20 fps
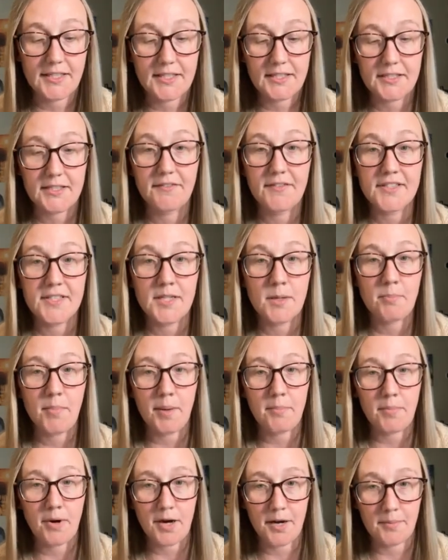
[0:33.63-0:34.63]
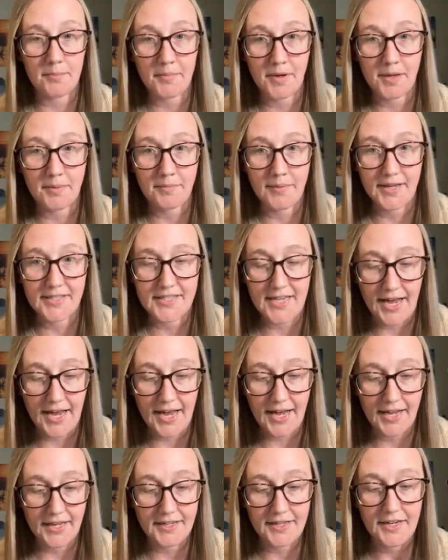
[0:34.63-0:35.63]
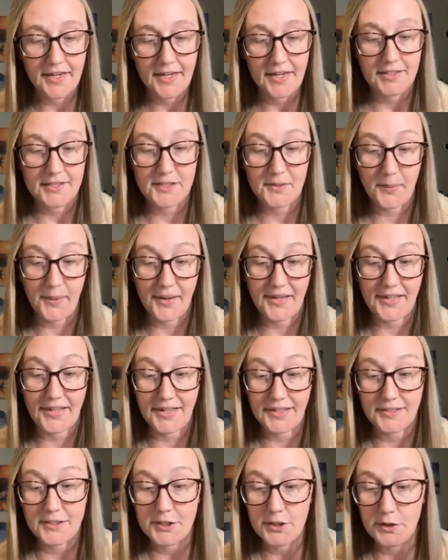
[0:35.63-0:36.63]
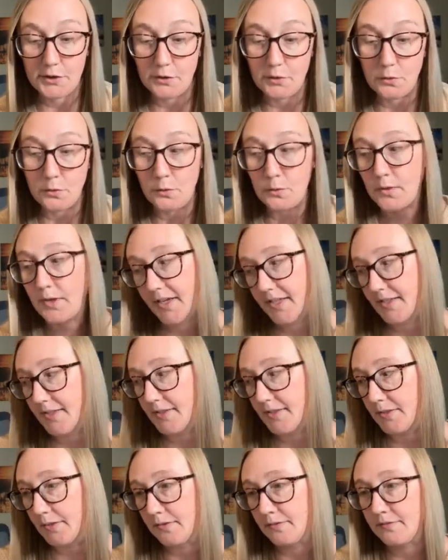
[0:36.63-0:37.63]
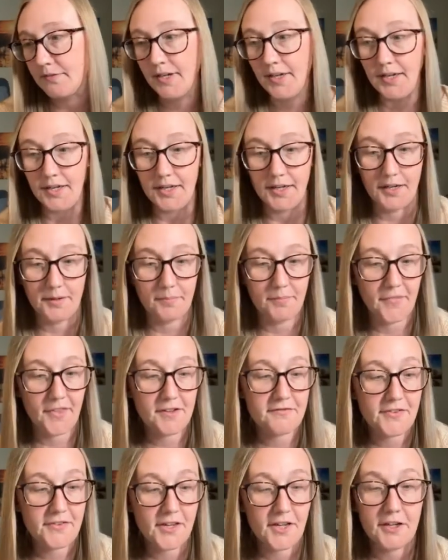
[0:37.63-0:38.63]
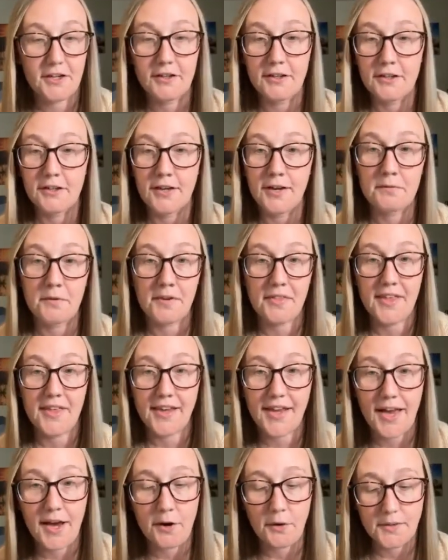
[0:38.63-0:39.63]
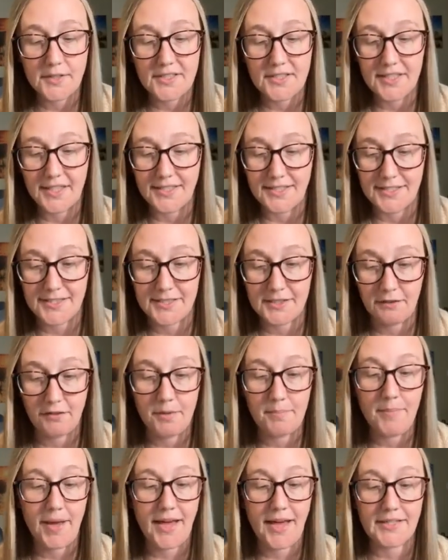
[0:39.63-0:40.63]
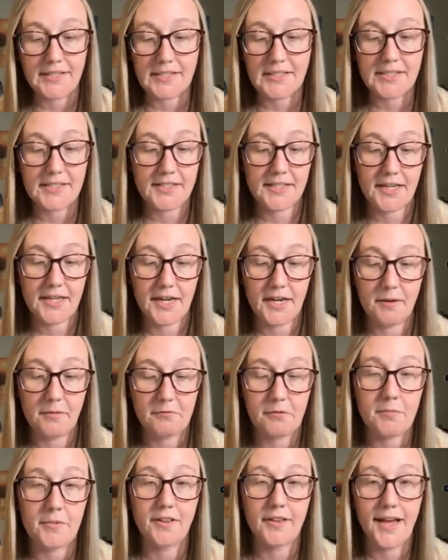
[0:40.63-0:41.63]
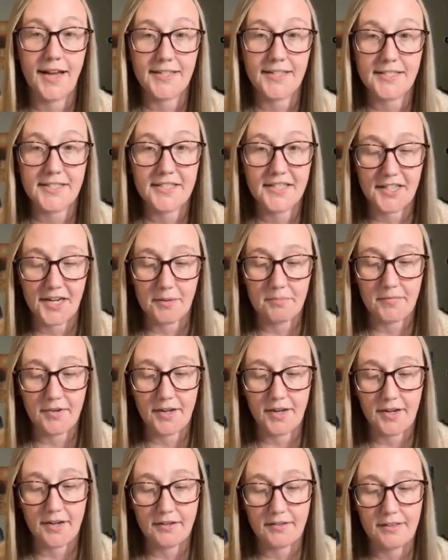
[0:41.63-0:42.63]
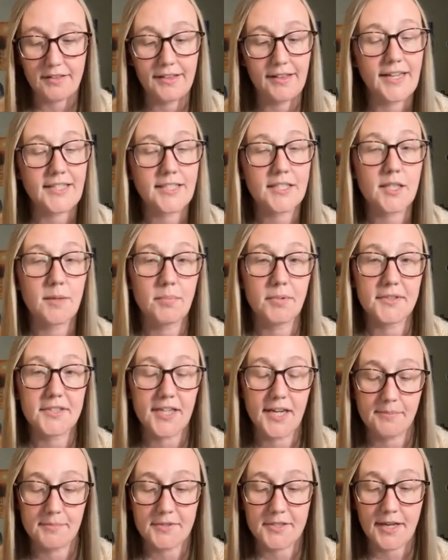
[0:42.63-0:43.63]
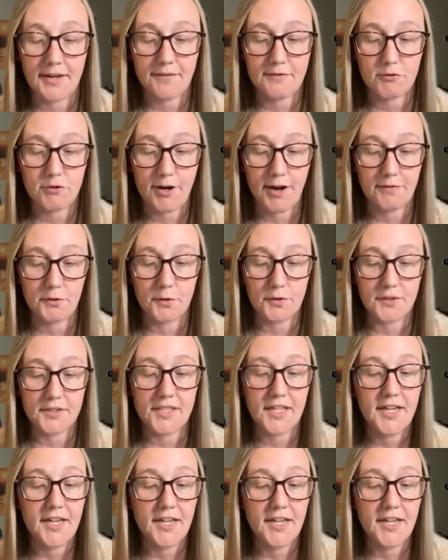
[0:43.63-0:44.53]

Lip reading: to visit my mom and my dad, so I need to kind of figure everything out. It's still a mess from the last couple times I've traveled.